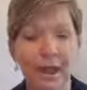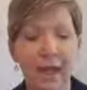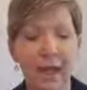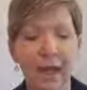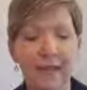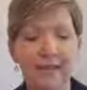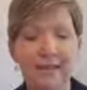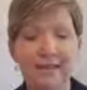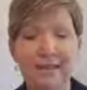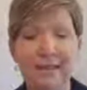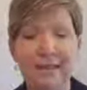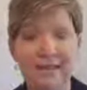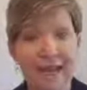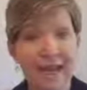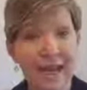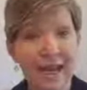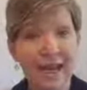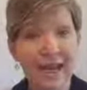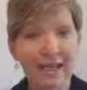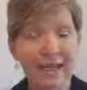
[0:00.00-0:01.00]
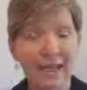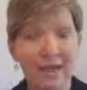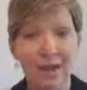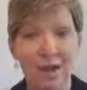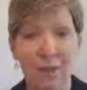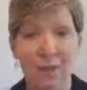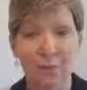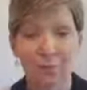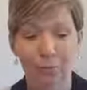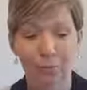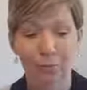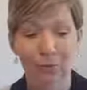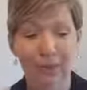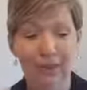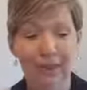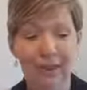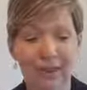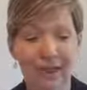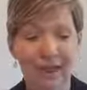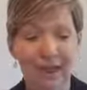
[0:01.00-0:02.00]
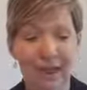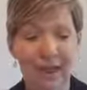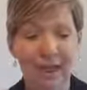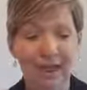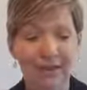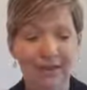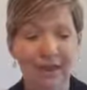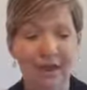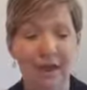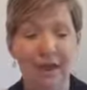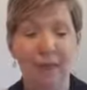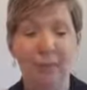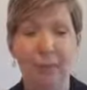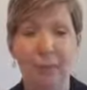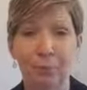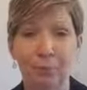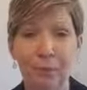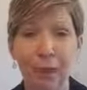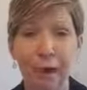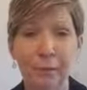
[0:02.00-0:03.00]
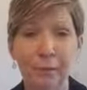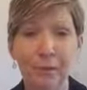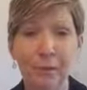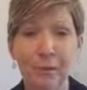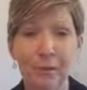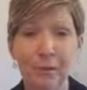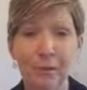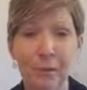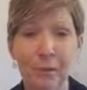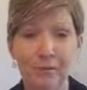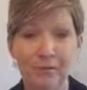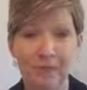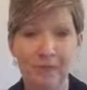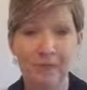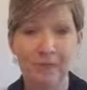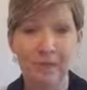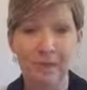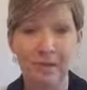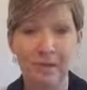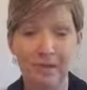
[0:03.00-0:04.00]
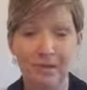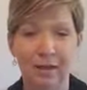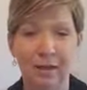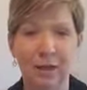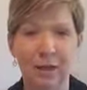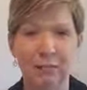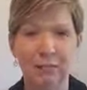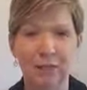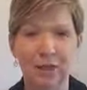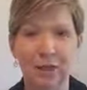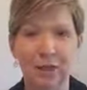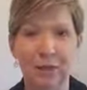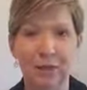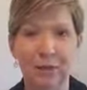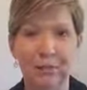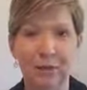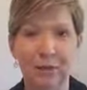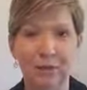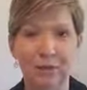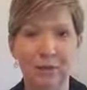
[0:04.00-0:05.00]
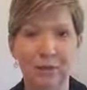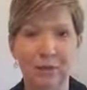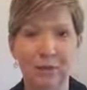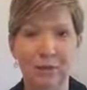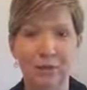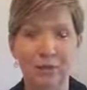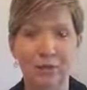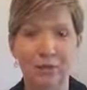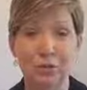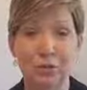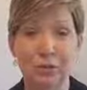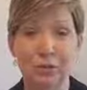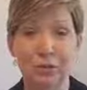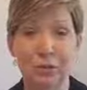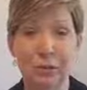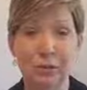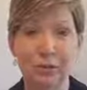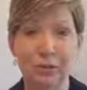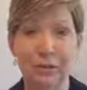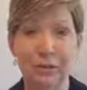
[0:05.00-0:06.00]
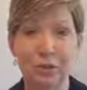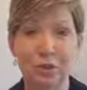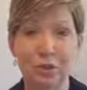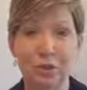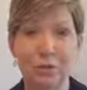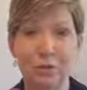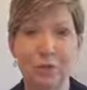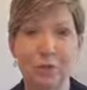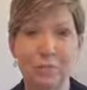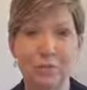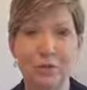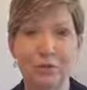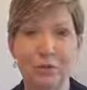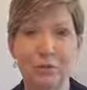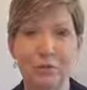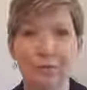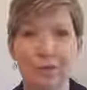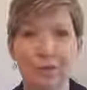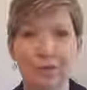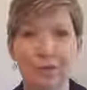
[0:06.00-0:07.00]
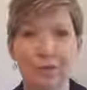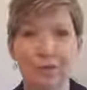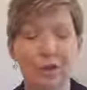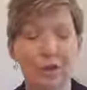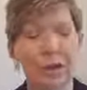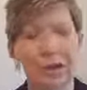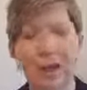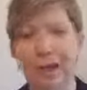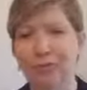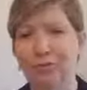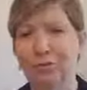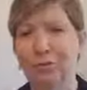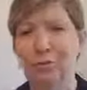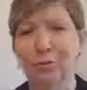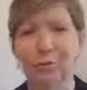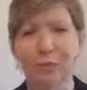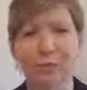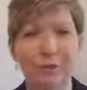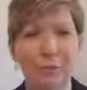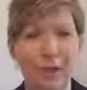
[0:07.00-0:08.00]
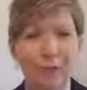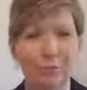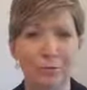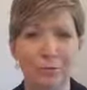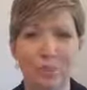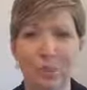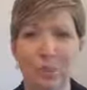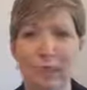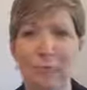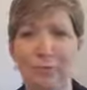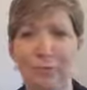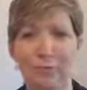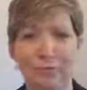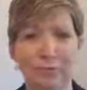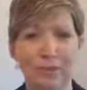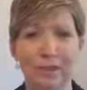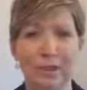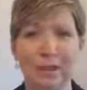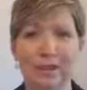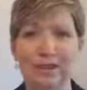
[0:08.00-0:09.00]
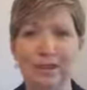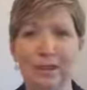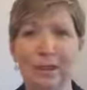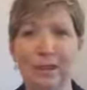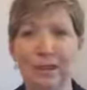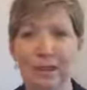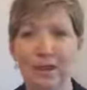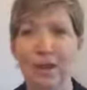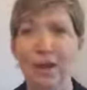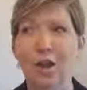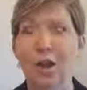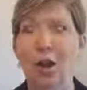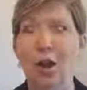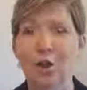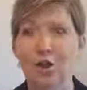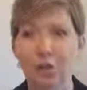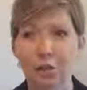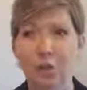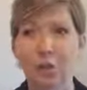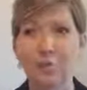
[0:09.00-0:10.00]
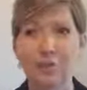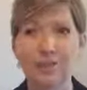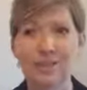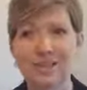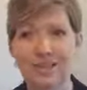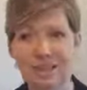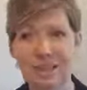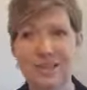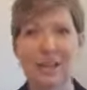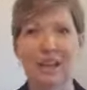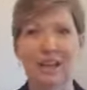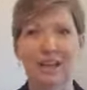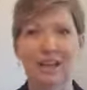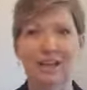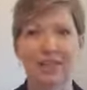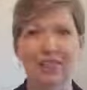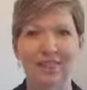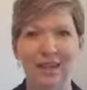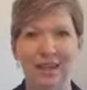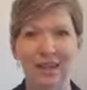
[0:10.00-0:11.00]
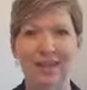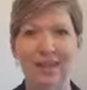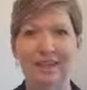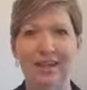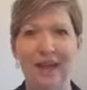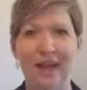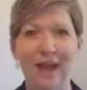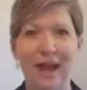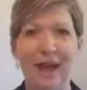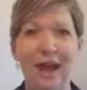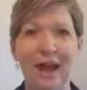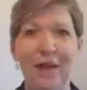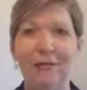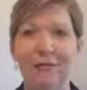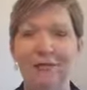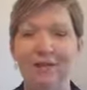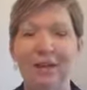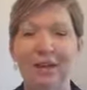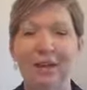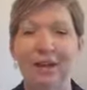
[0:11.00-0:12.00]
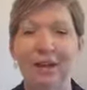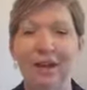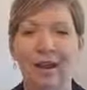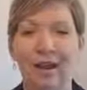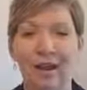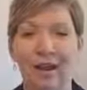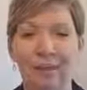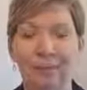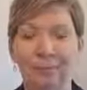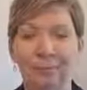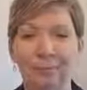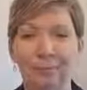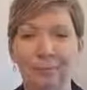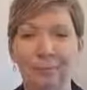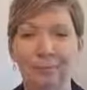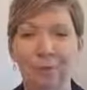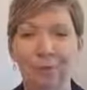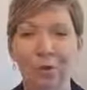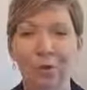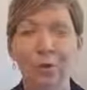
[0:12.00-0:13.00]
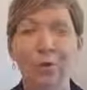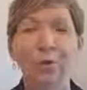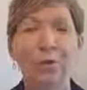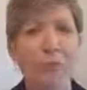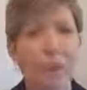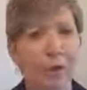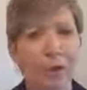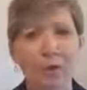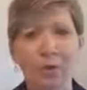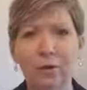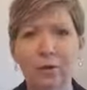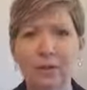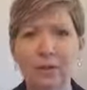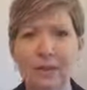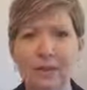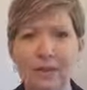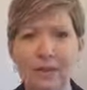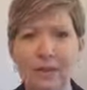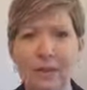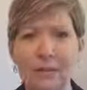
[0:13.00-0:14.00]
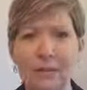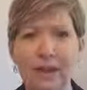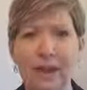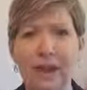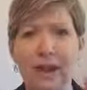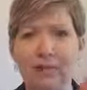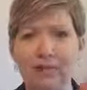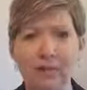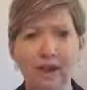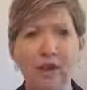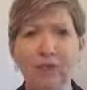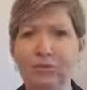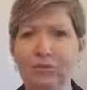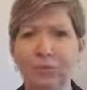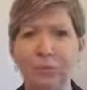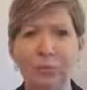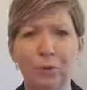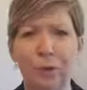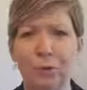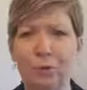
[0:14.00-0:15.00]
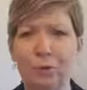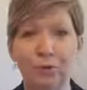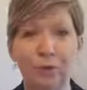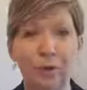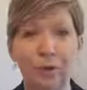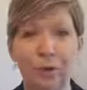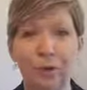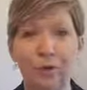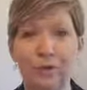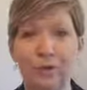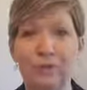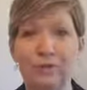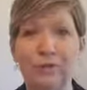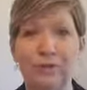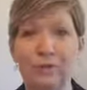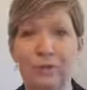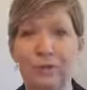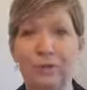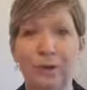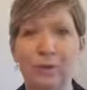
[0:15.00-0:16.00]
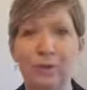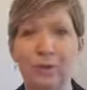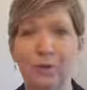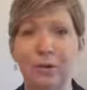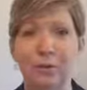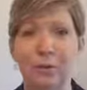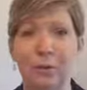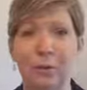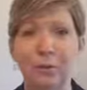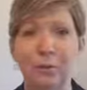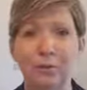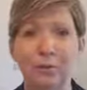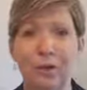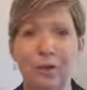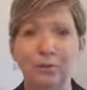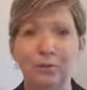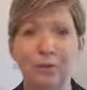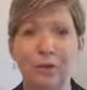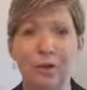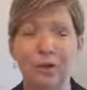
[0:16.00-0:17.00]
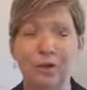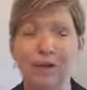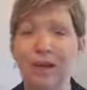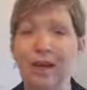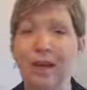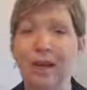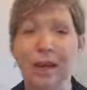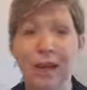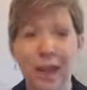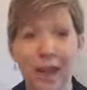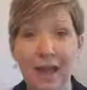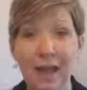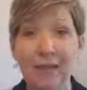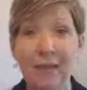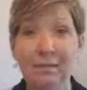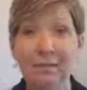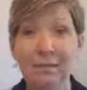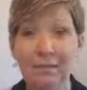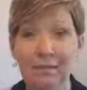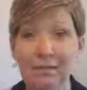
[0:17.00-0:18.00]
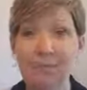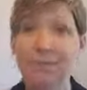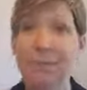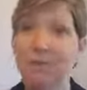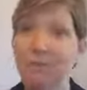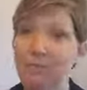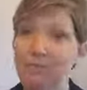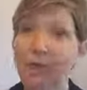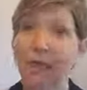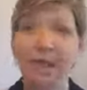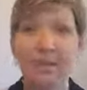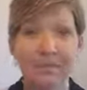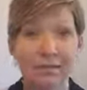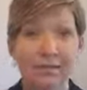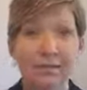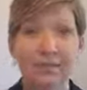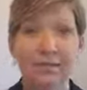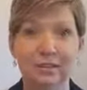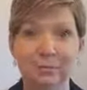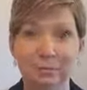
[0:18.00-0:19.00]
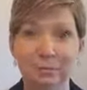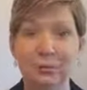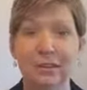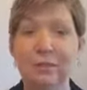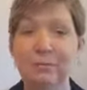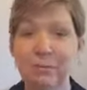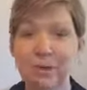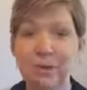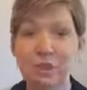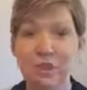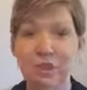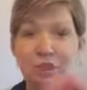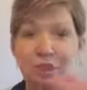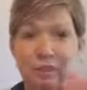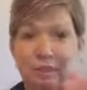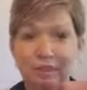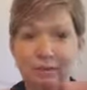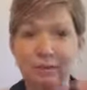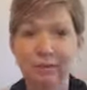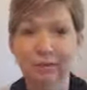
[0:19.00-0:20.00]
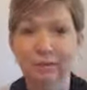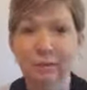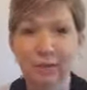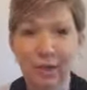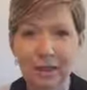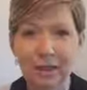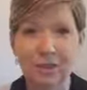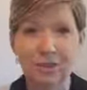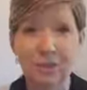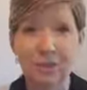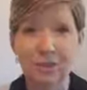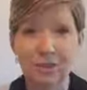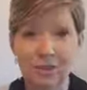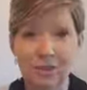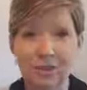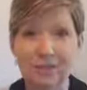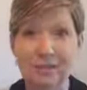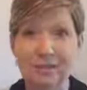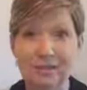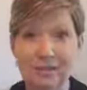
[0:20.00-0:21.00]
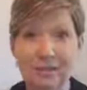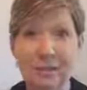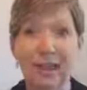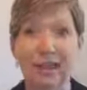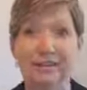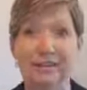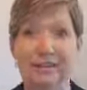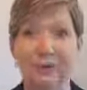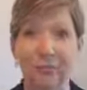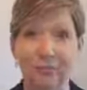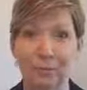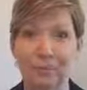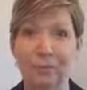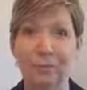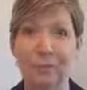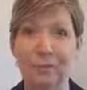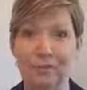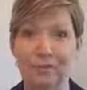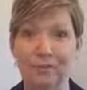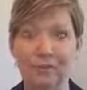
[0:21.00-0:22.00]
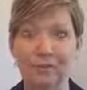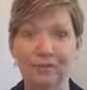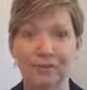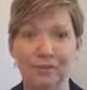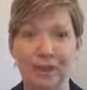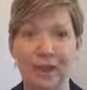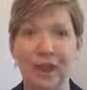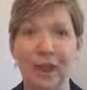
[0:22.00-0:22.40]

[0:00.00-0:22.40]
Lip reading: And today, we're looking at the problem of sin. And I'm shaking my foot, which is wiggling you, and I'm so very sorry. I have a horrible time with shaking my foot. It's like a nervous tick thing that I have. Or when I go to sleep. I have an awful problem when I go to sleep. I want to wiggle my foot. Ed, some nights, is pretty much ready to just disconnect it from the rest of me.